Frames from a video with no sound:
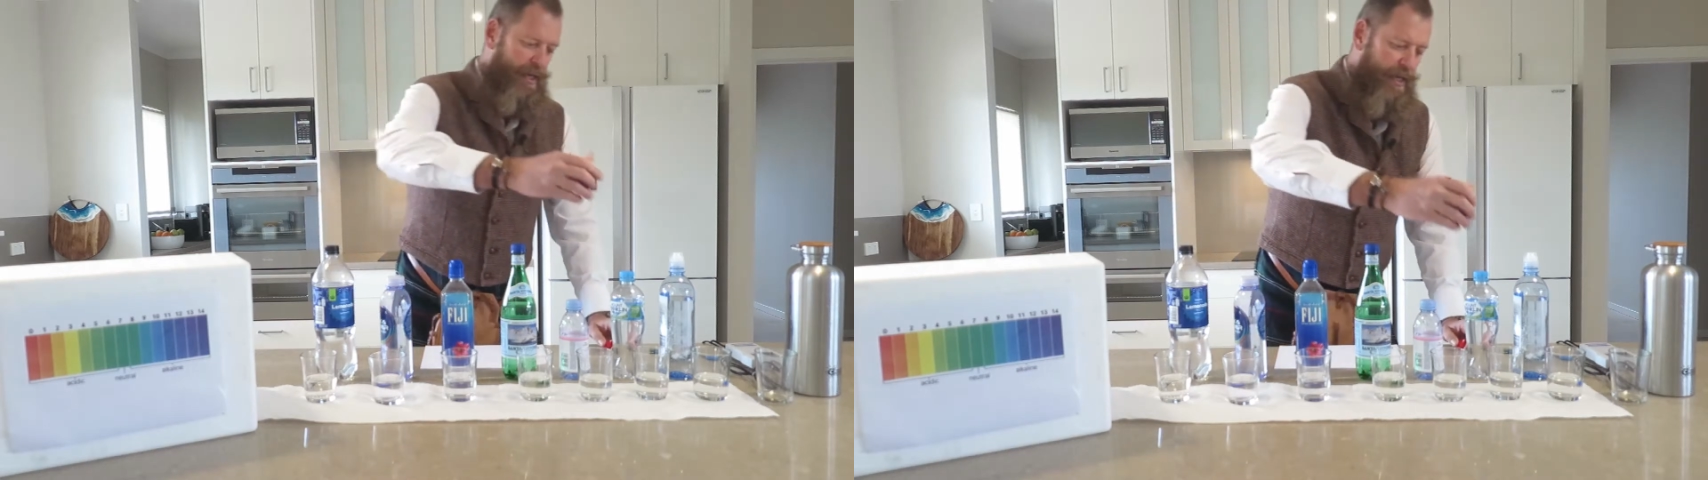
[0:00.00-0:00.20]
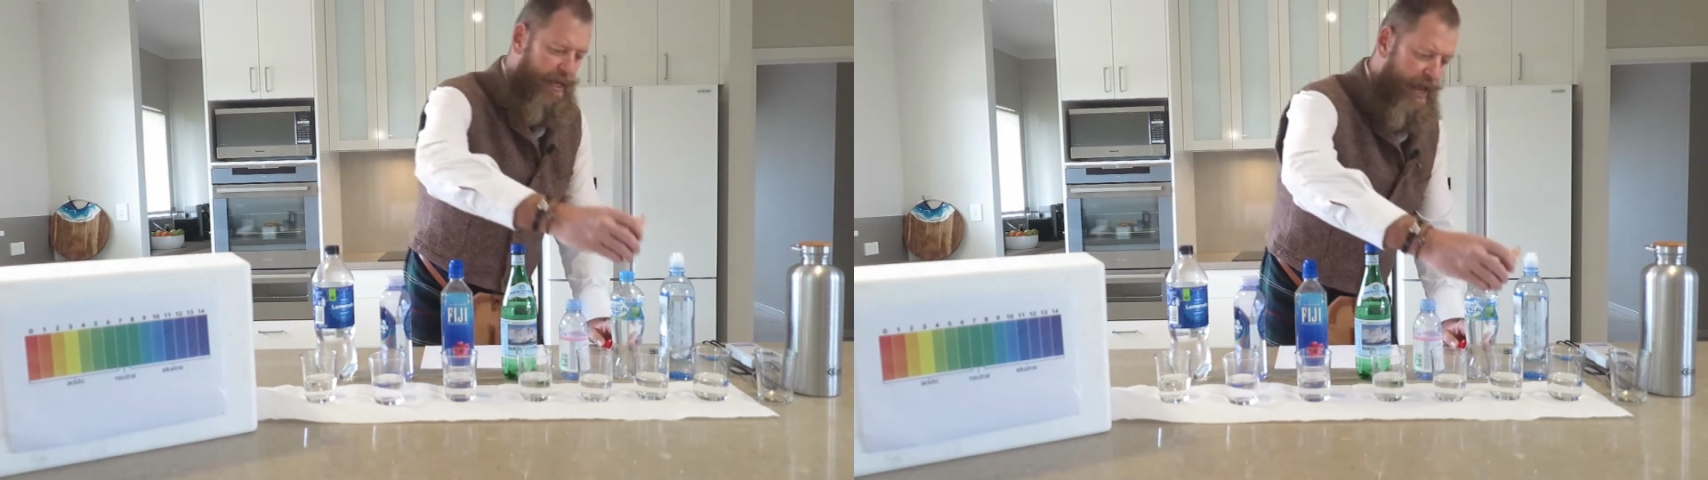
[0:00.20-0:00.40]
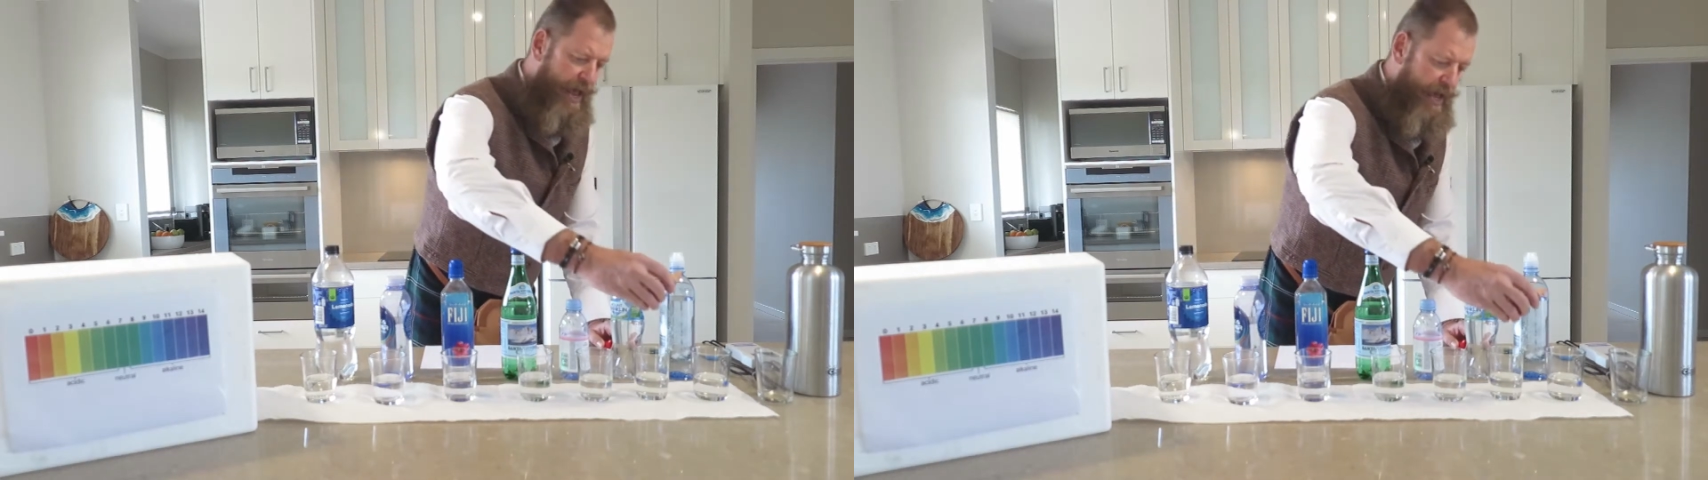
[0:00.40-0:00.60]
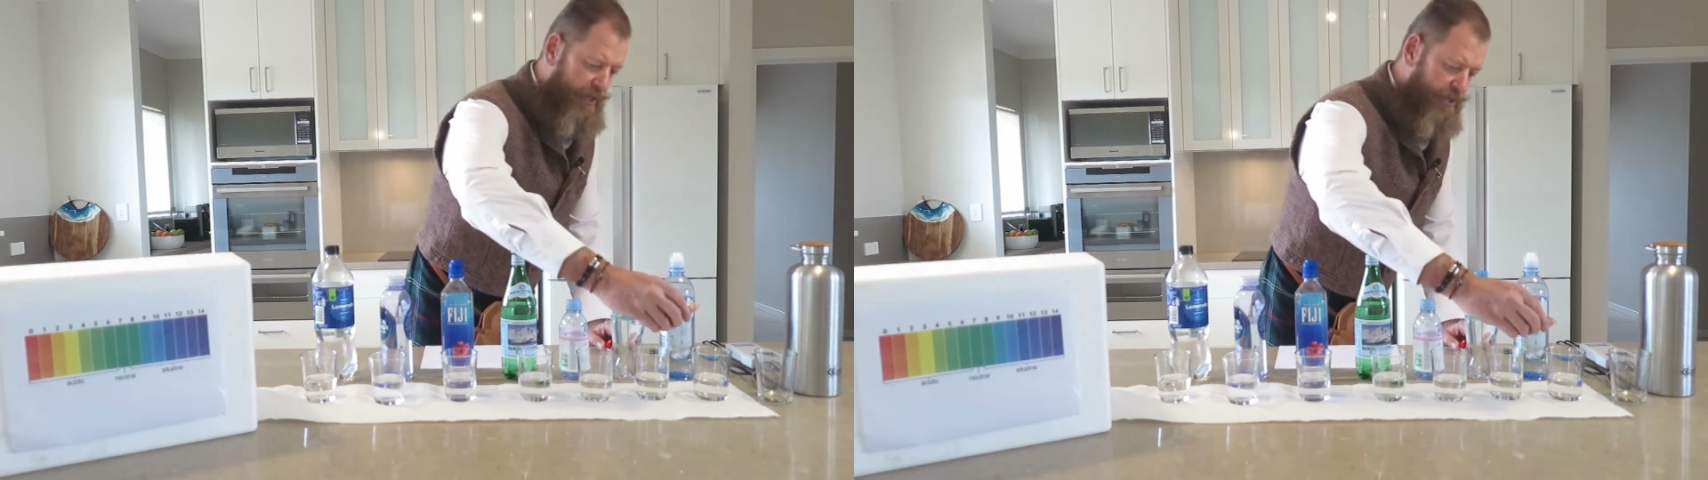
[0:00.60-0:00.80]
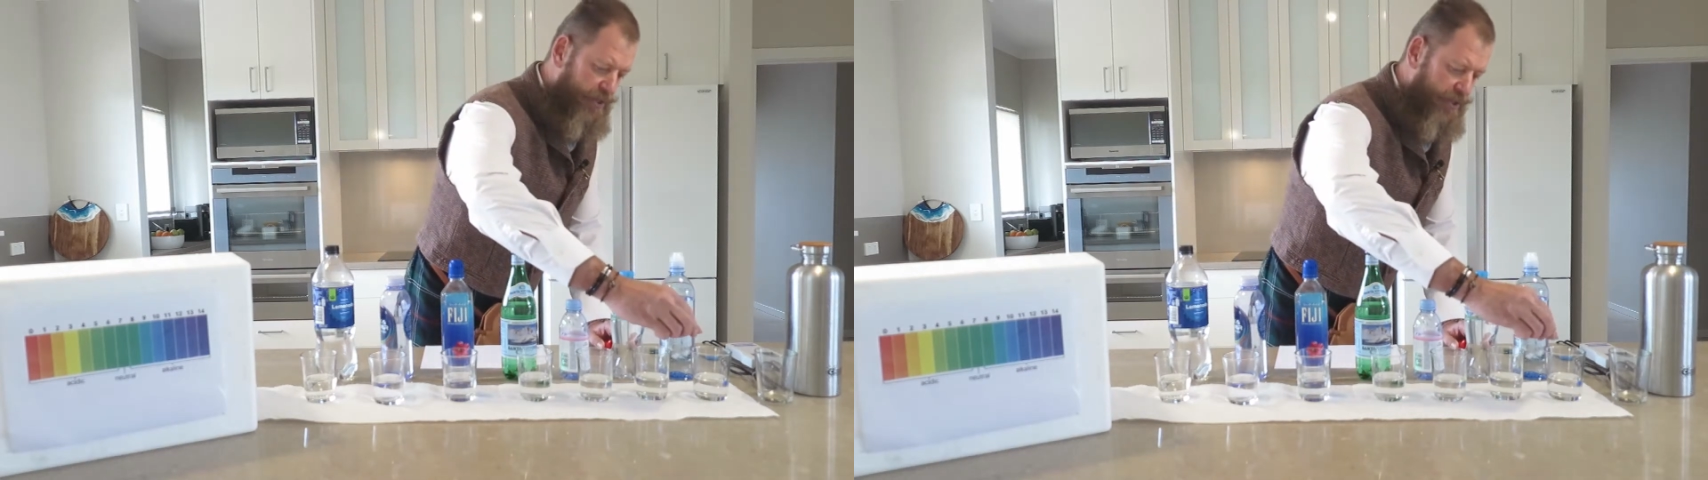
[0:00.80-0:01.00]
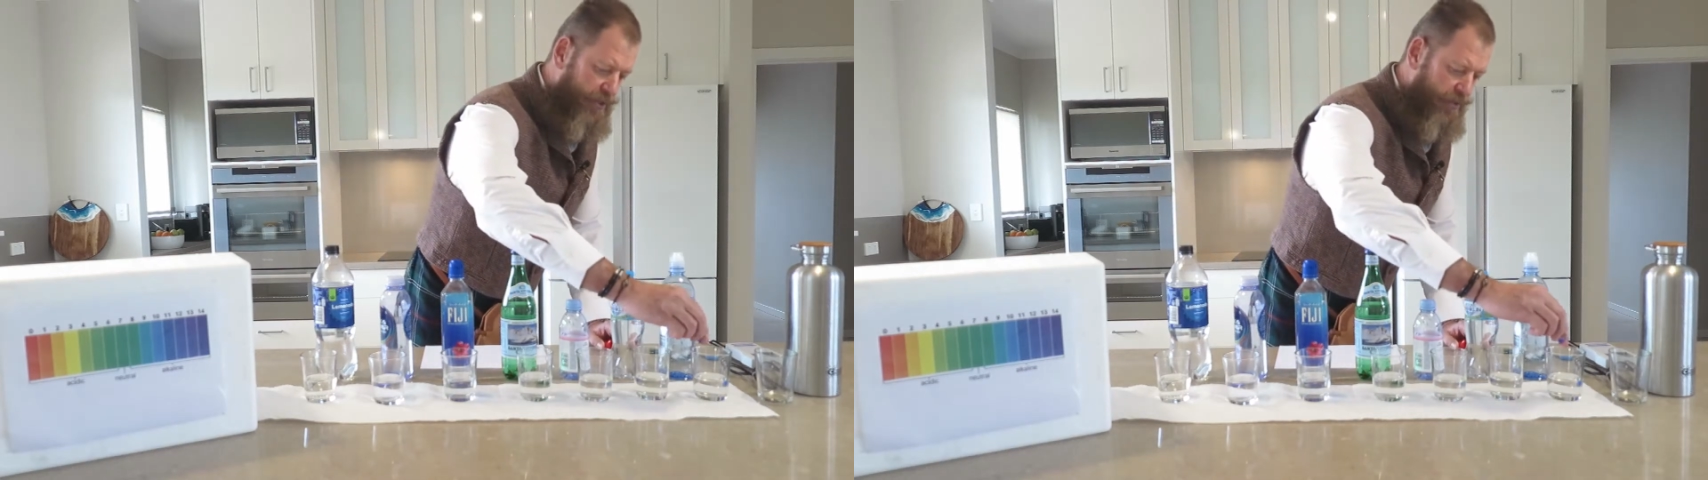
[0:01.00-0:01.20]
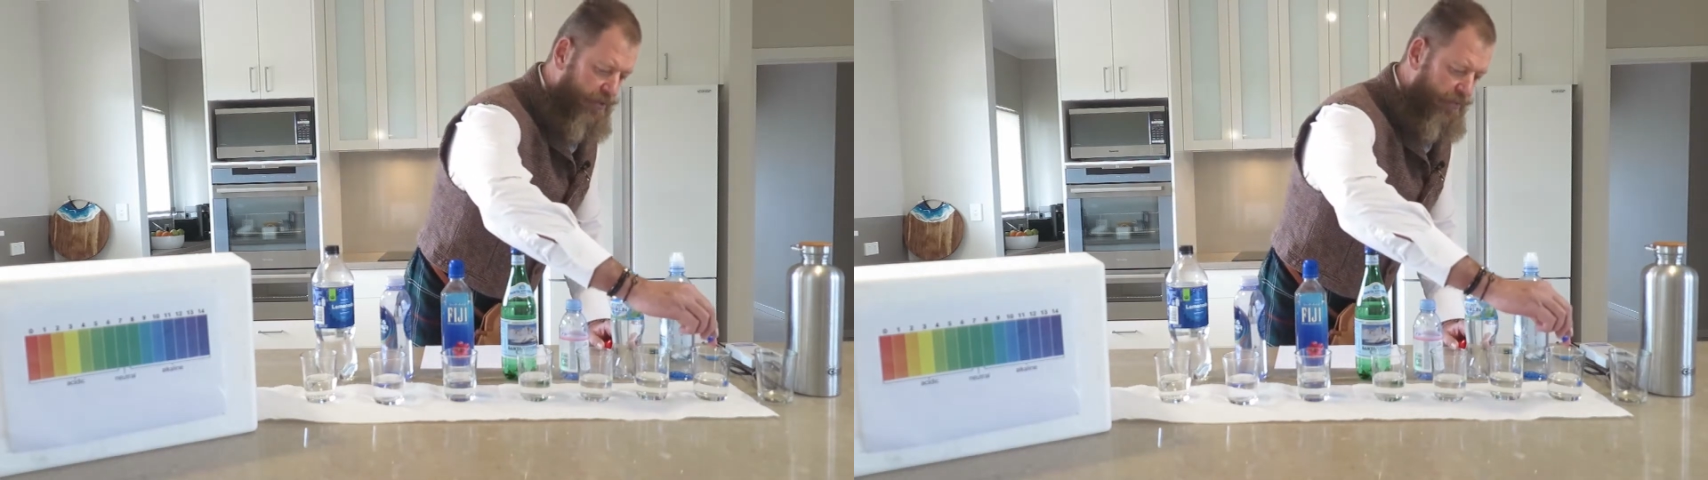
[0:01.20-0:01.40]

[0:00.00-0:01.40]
enhanced.